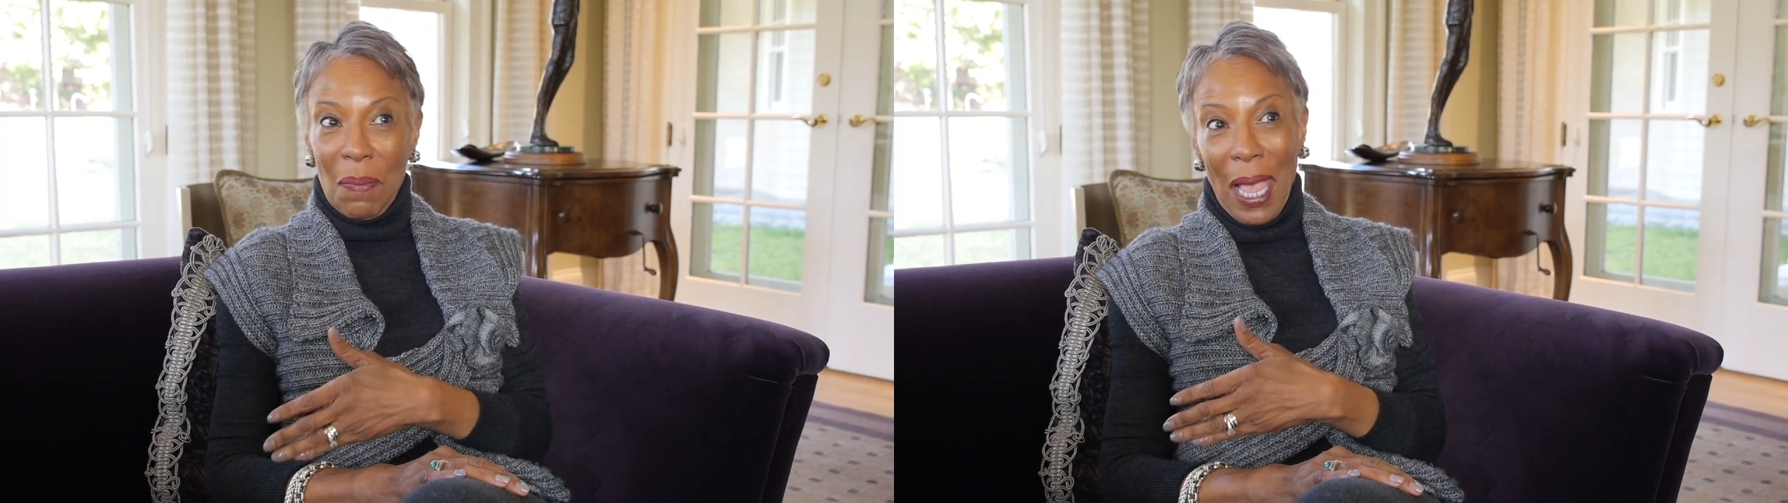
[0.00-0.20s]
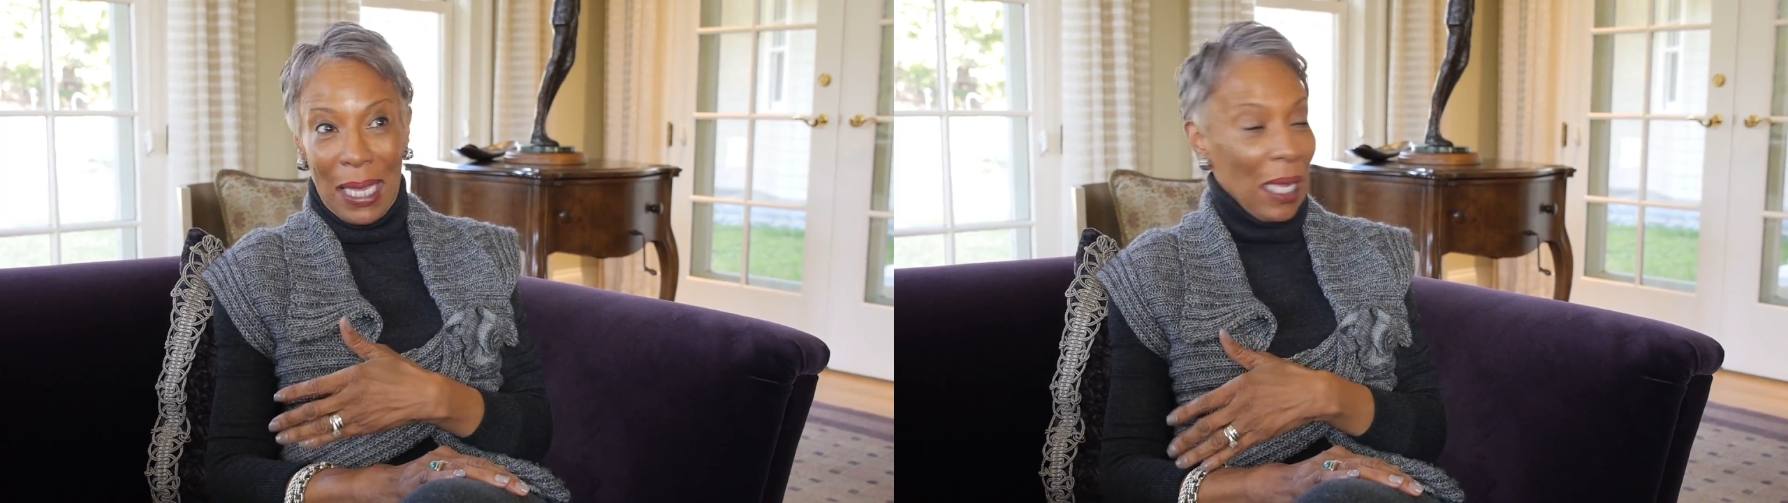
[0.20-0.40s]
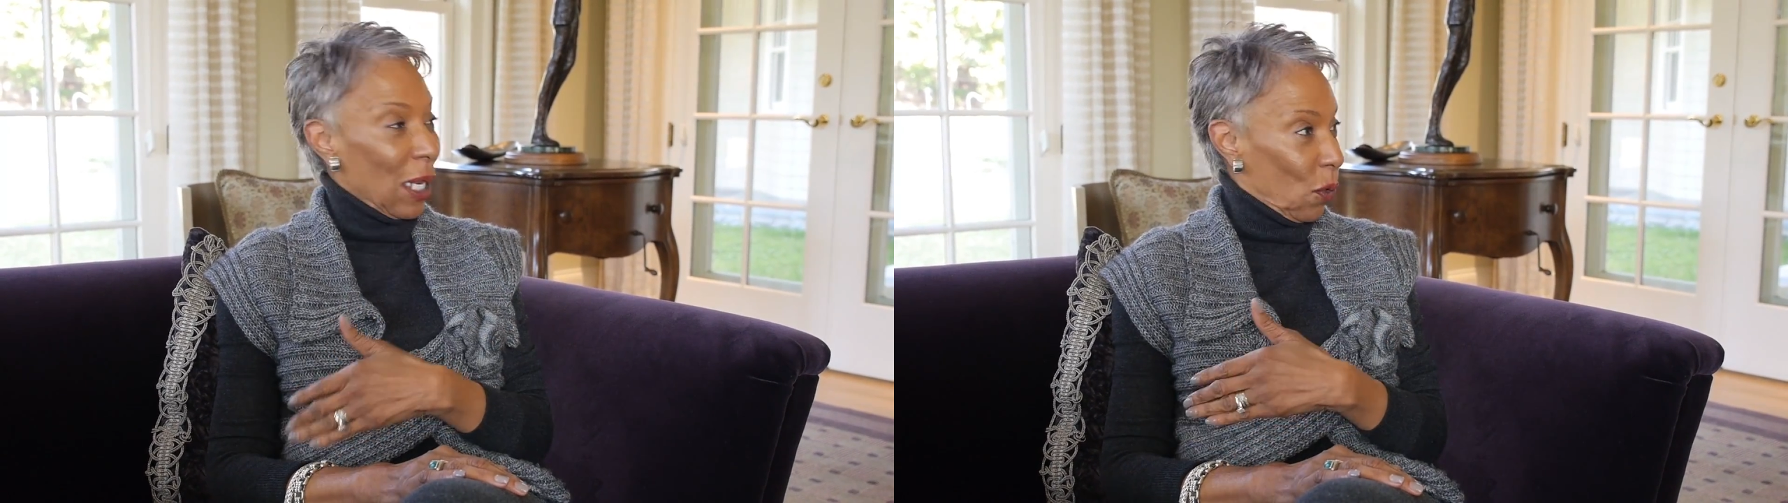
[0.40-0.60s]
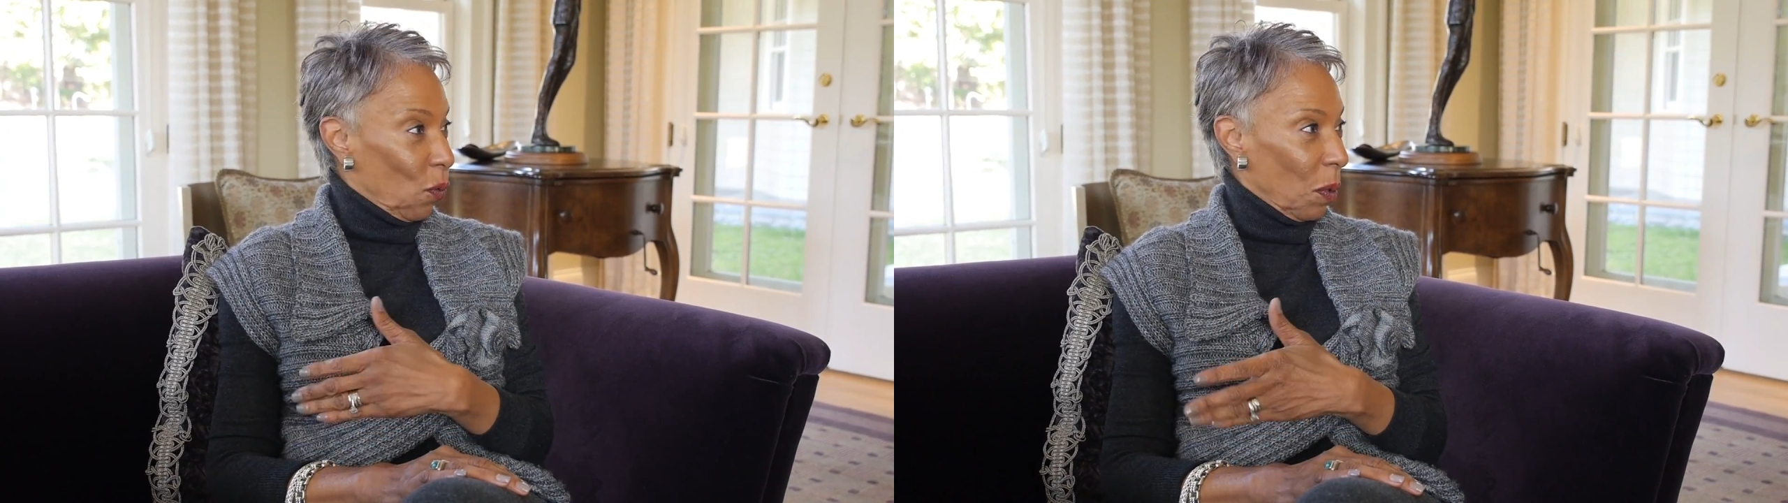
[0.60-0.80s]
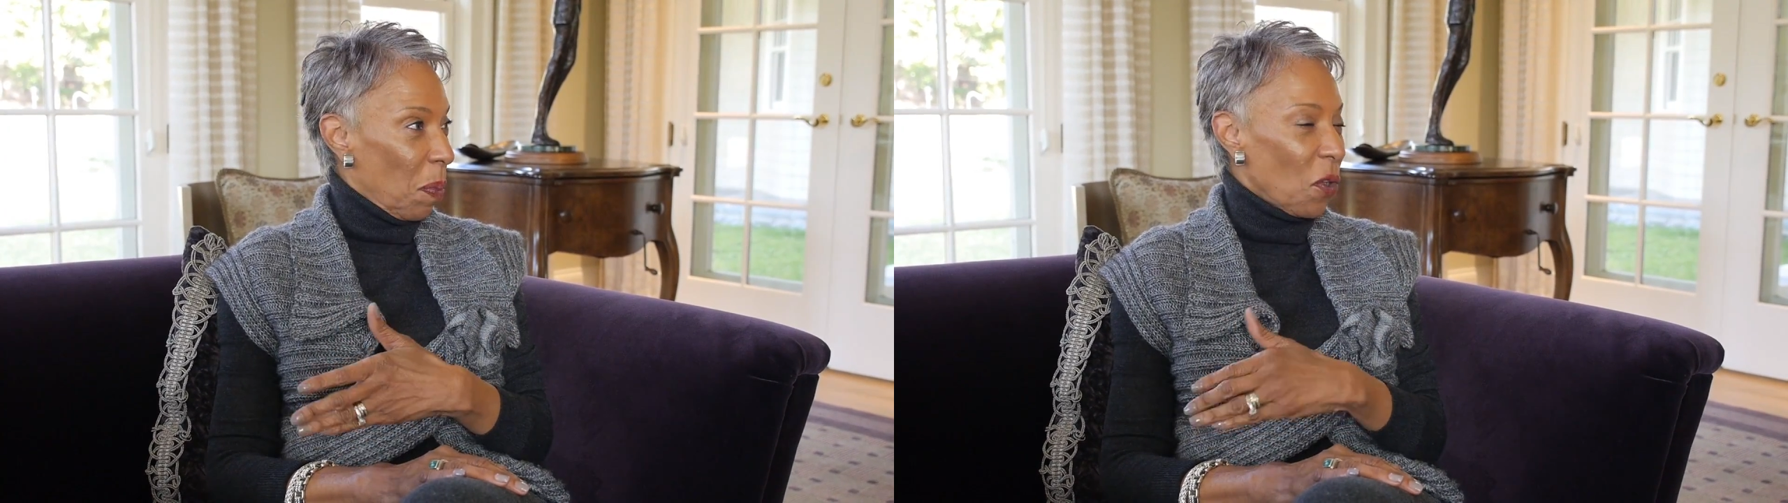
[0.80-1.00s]
my kid
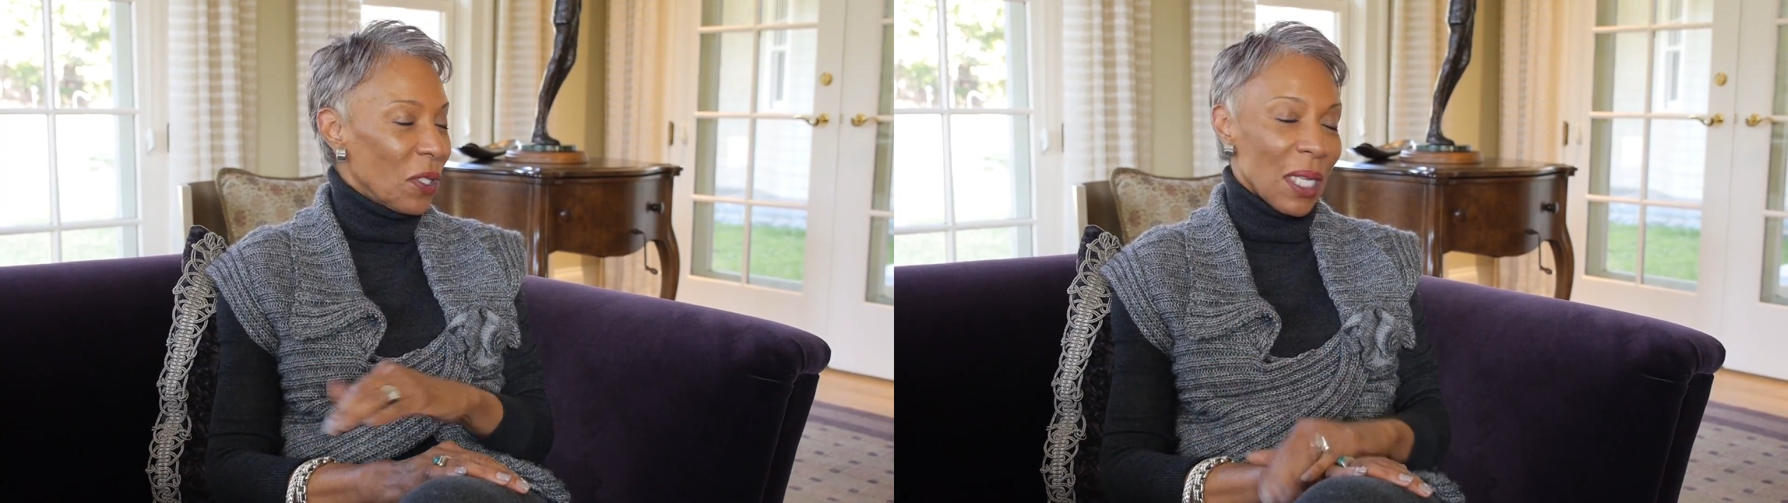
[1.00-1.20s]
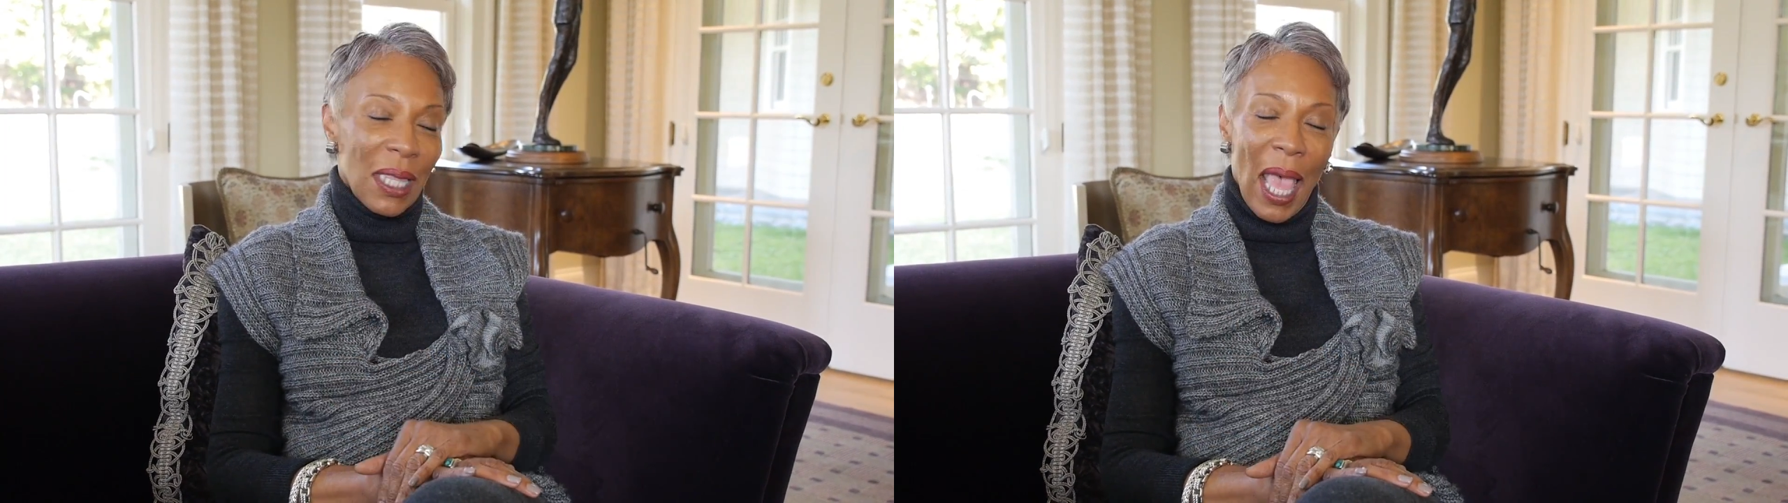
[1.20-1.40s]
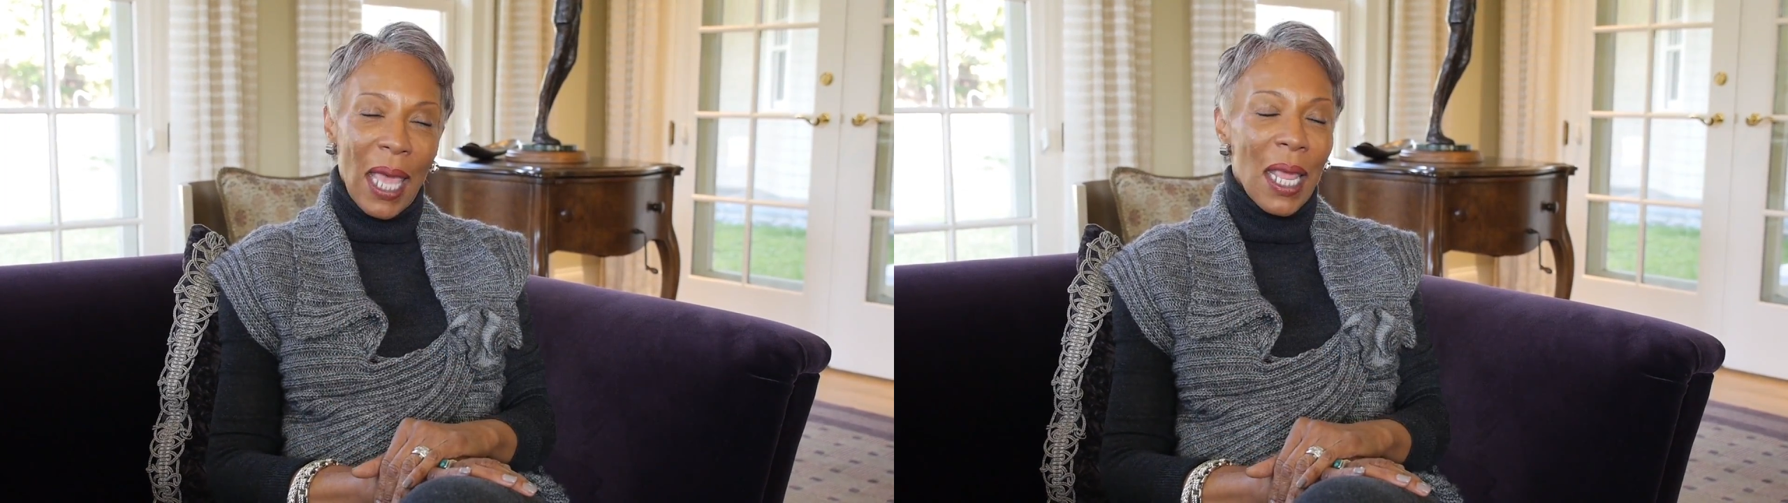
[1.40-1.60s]
who had posted that.